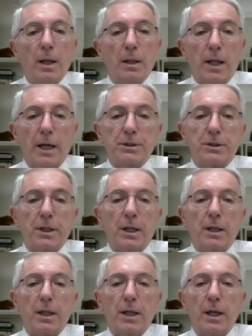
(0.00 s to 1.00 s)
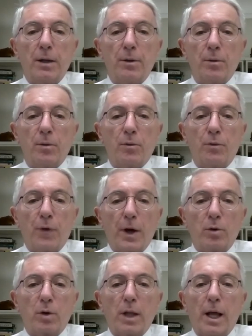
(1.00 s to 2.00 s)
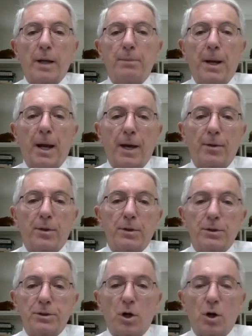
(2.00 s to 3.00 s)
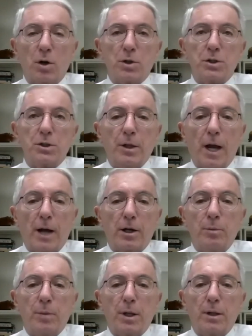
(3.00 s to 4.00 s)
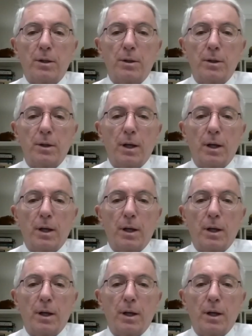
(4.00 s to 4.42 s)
Lastly, the final glide path stars document